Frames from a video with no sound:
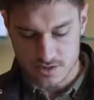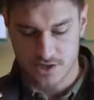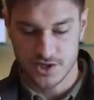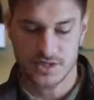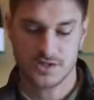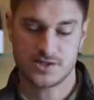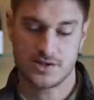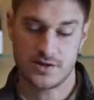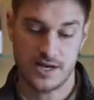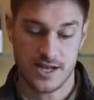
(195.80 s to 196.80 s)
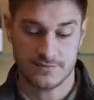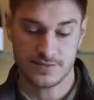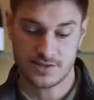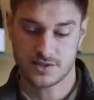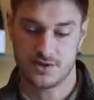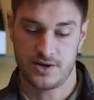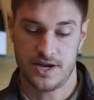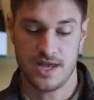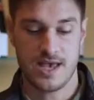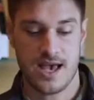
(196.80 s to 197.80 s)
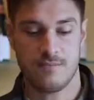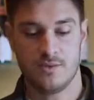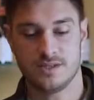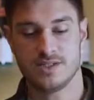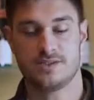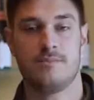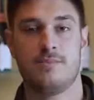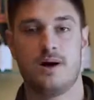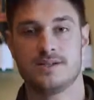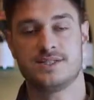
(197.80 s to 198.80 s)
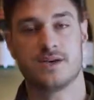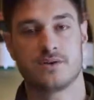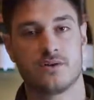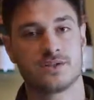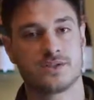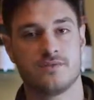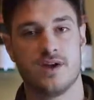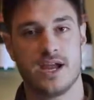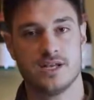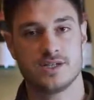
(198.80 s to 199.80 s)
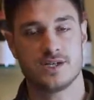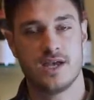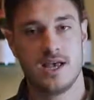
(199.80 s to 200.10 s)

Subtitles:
took this story, loved the story, and wanted to impart it across the range,